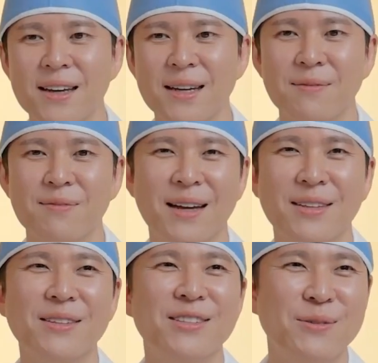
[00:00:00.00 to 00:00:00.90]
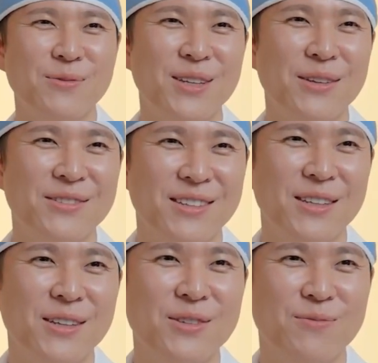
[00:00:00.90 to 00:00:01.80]
In fact, it seems that
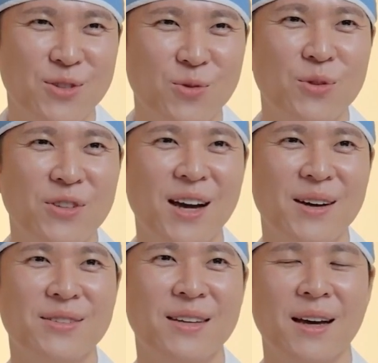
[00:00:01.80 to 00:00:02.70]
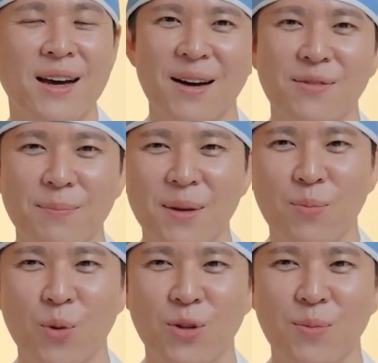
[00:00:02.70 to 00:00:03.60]
thinner individuals have a bit
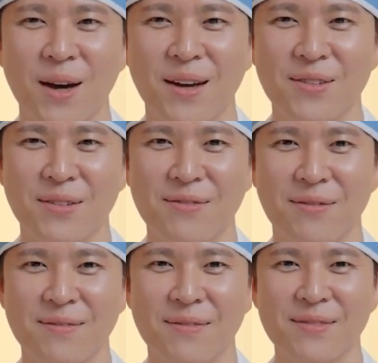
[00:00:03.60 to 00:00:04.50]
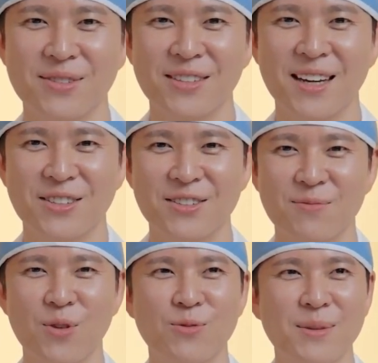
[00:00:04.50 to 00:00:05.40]
more demand. The stages
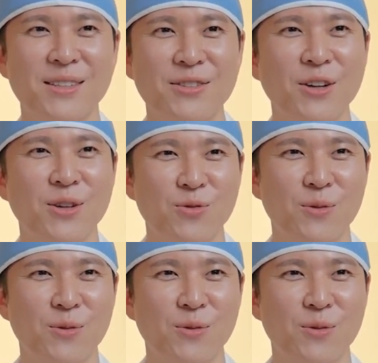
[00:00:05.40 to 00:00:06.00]
of cosmetic surgery